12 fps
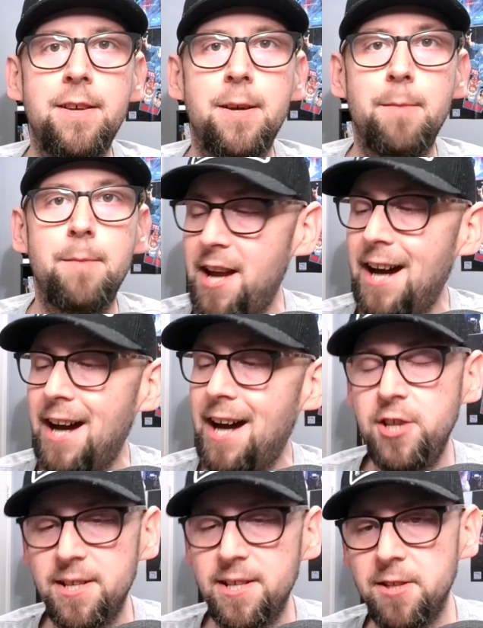I mean, not
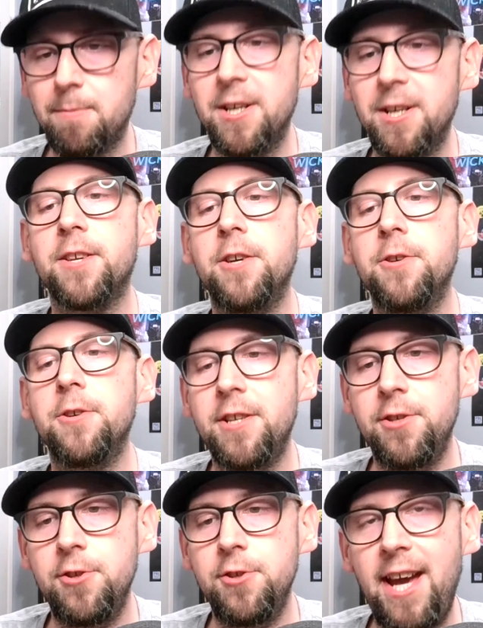just the Briscoes.
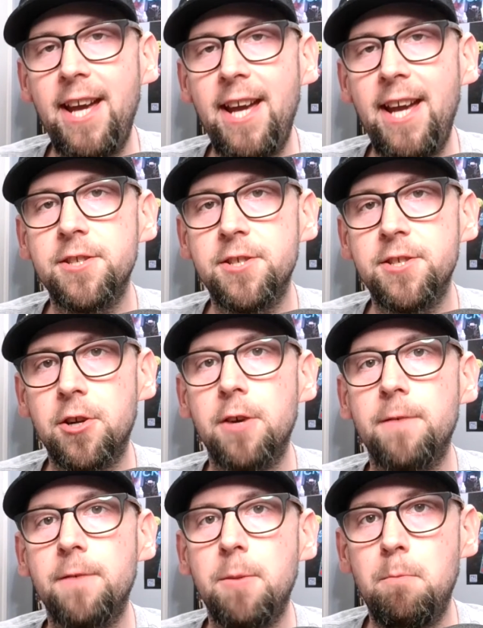Jay
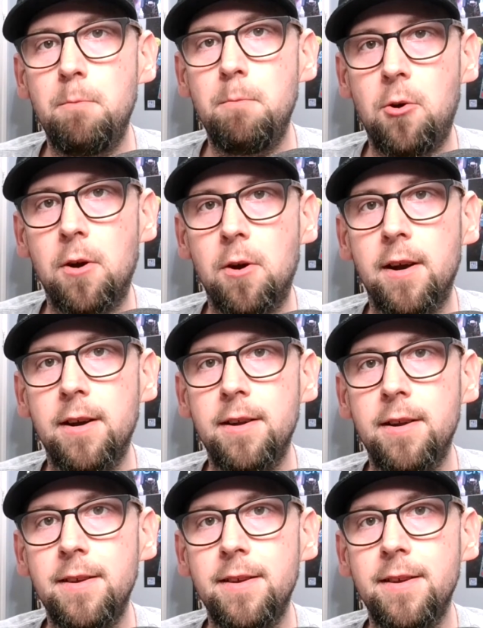deserved more.
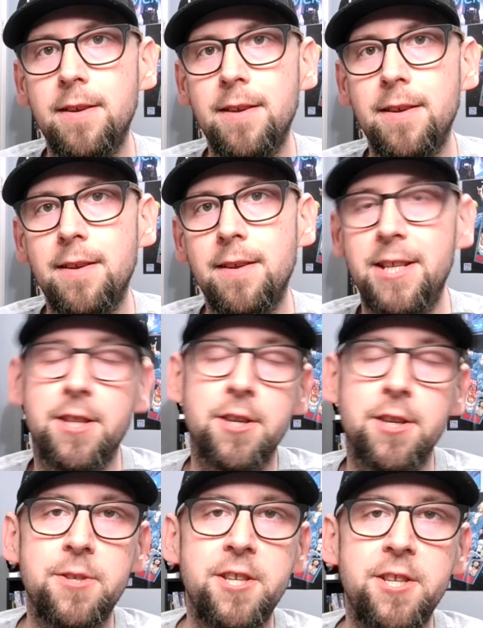And
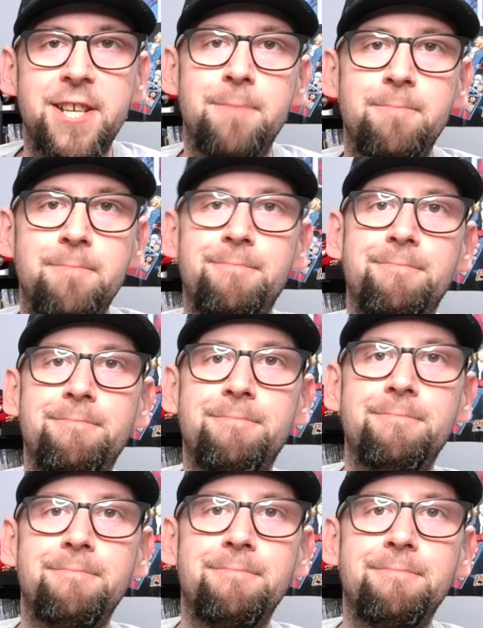look what she did.
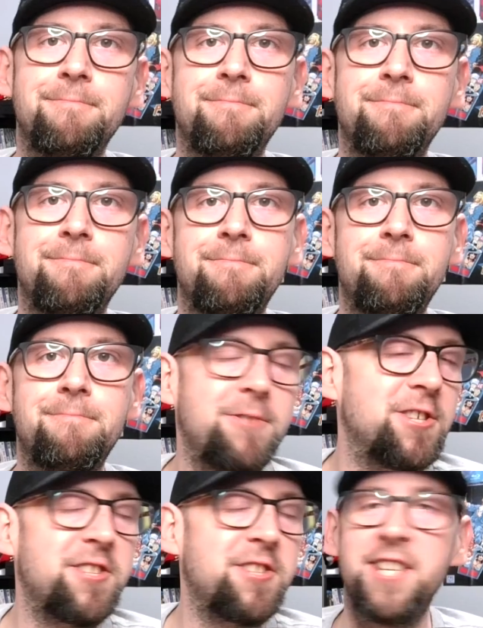
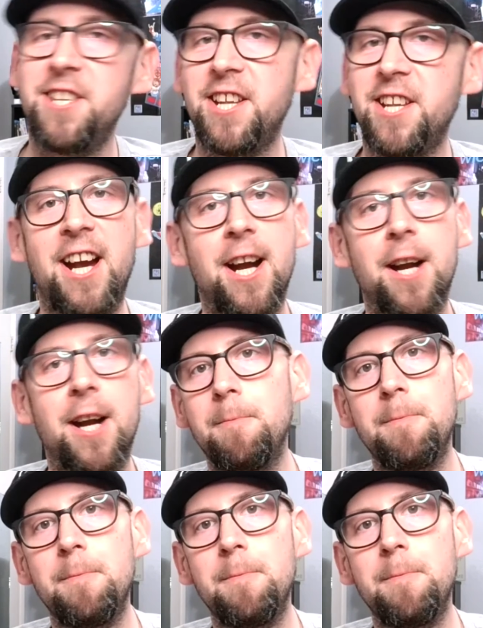Just didn't care.